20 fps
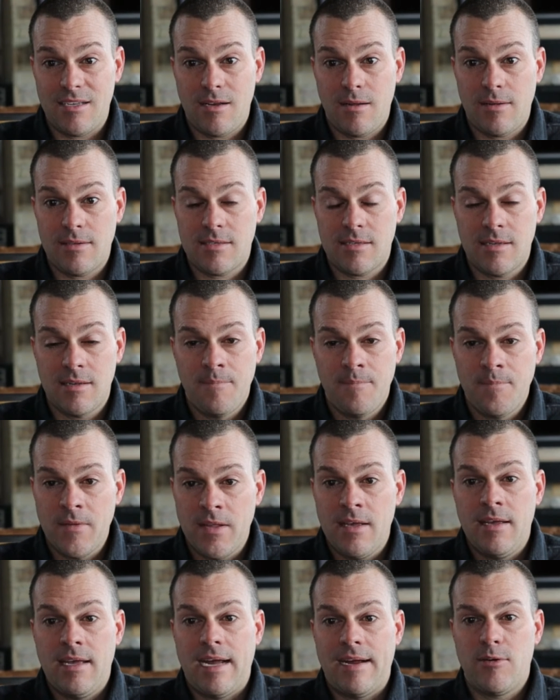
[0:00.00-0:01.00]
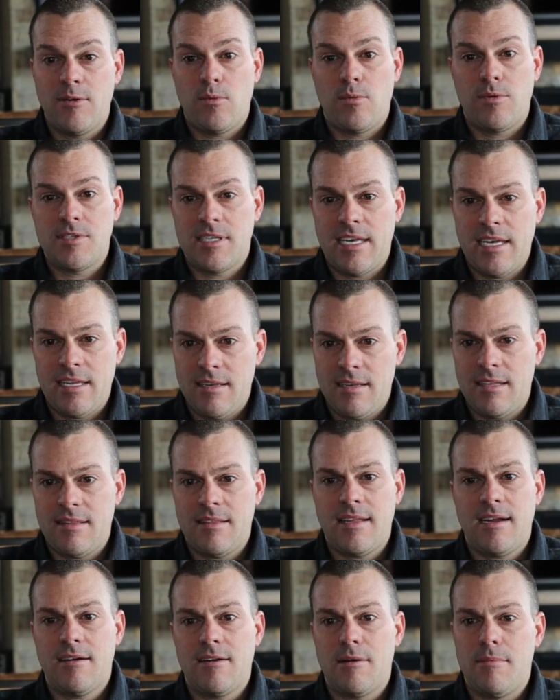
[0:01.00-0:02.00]
It's everyone's getting in
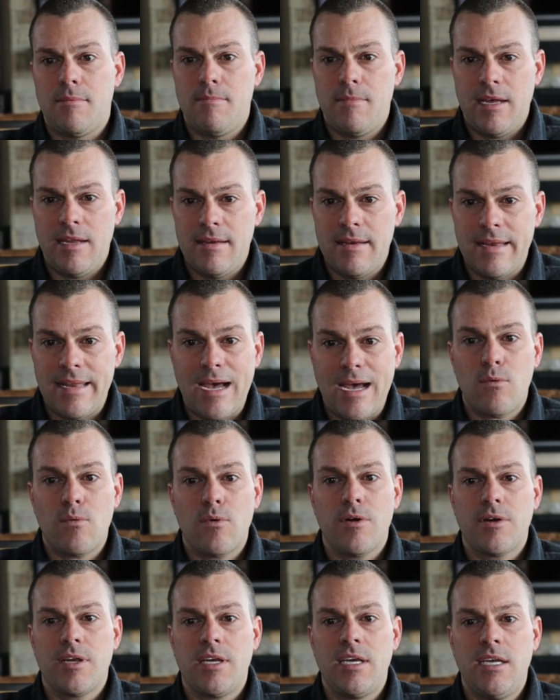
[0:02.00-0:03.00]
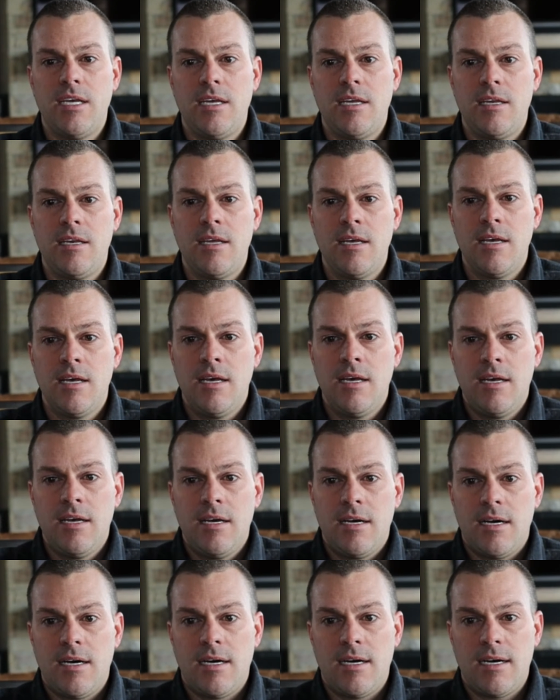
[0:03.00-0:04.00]
there and networking,
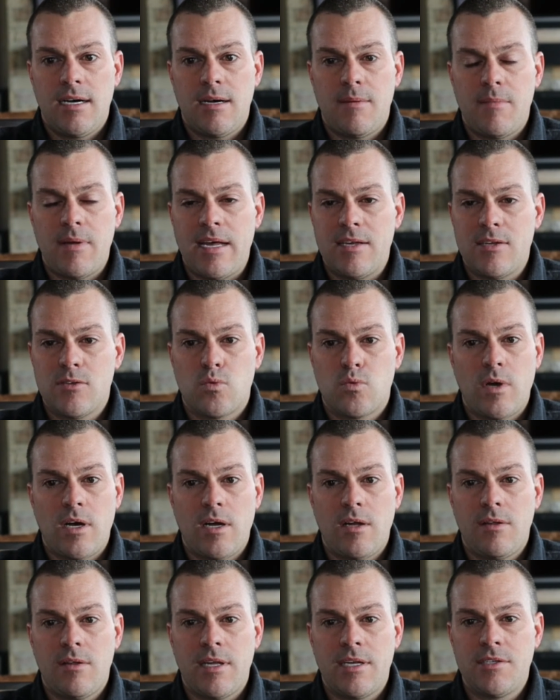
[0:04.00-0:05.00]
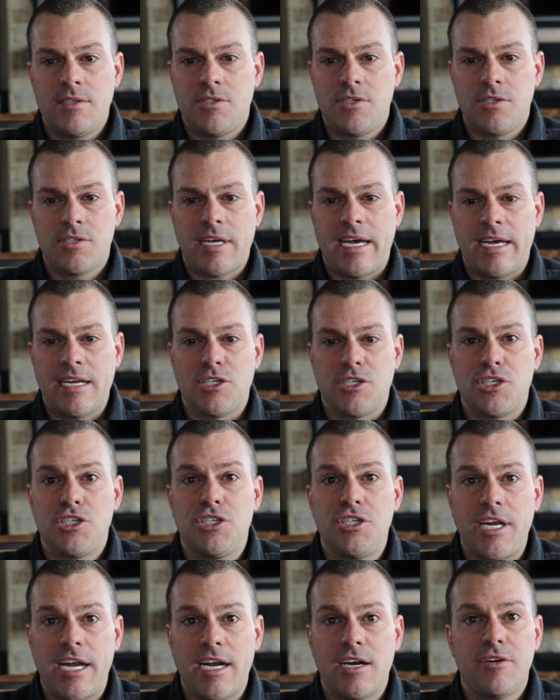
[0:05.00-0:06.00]
as well as just kind of
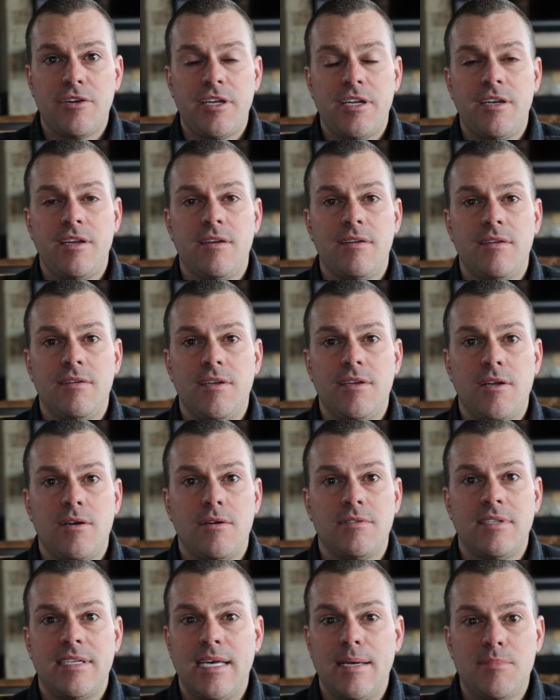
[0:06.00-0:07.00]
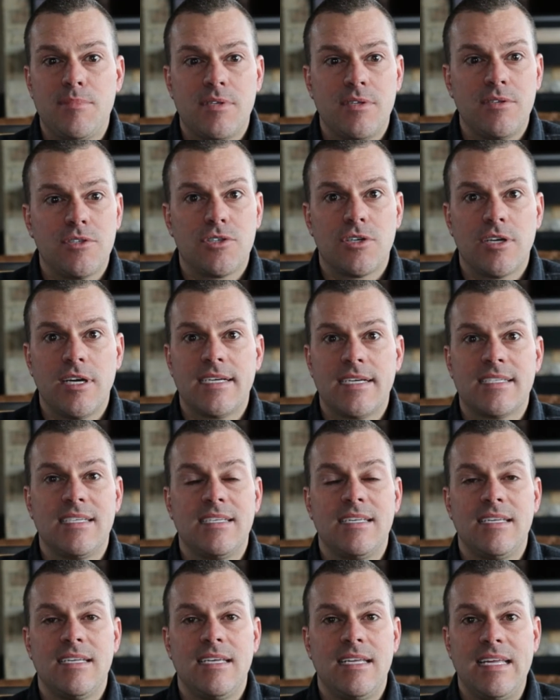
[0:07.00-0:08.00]
sharing, tips and tricks
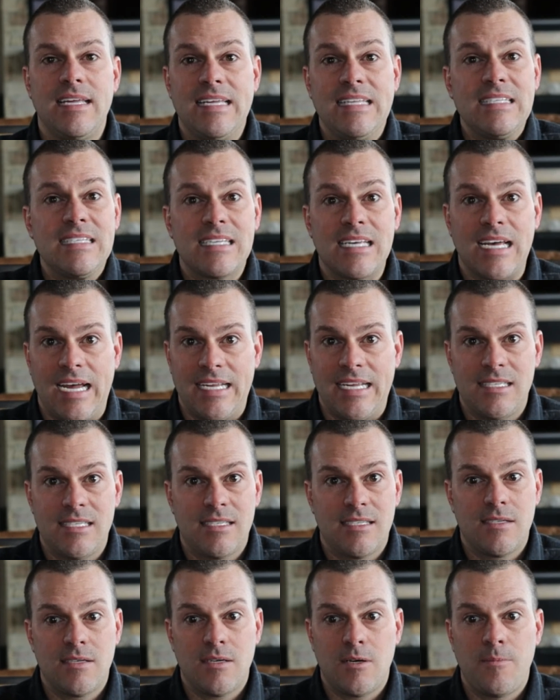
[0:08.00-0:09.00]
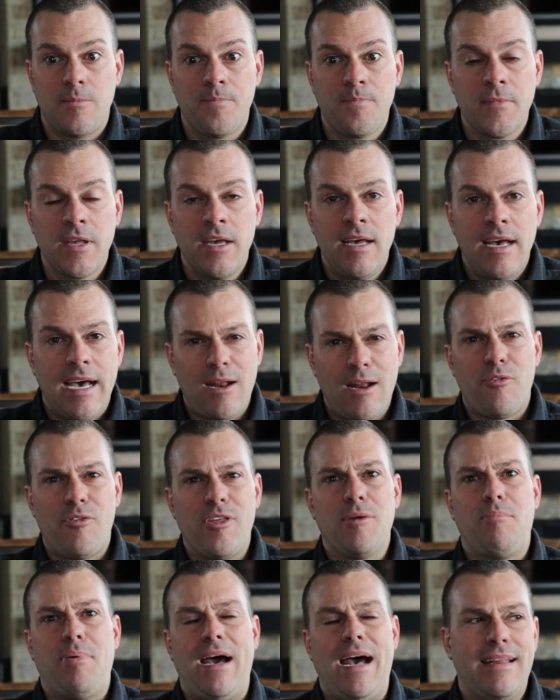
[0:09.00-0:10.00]
and insights. So I don't
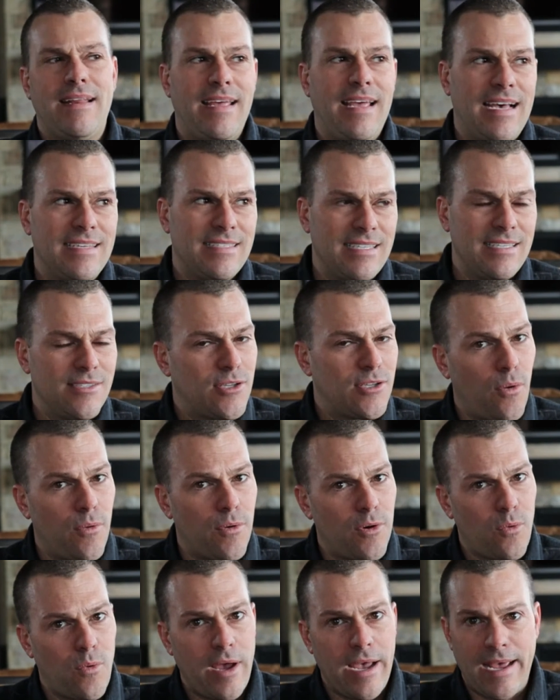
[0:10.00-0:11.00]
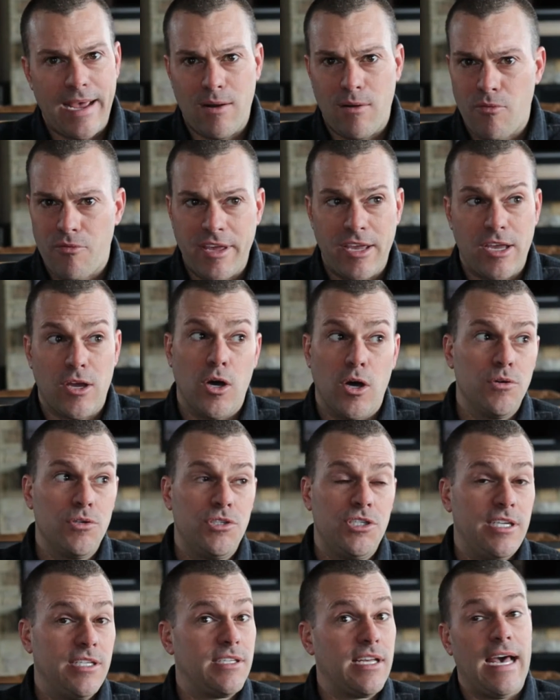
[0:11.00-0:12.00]
think podcasting is going away. I don't think
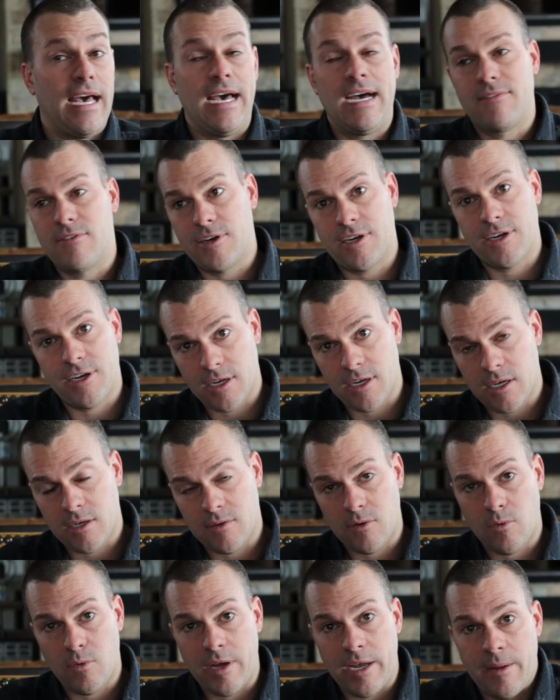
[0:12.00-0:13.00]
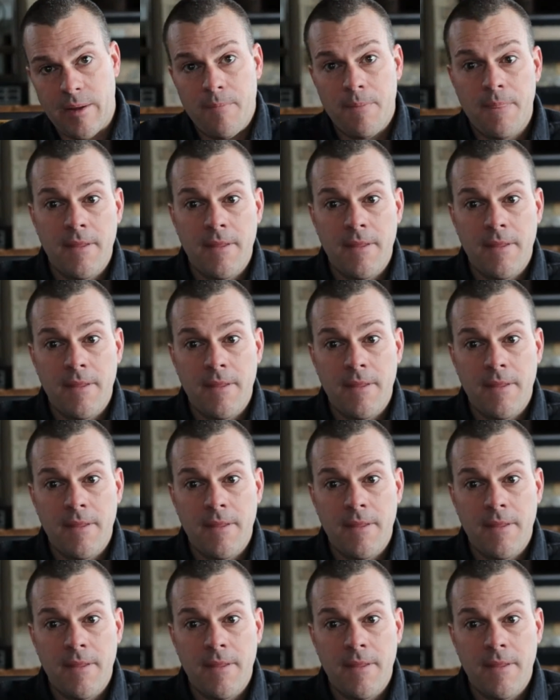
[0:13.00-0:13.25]
coaching's ever going to go away,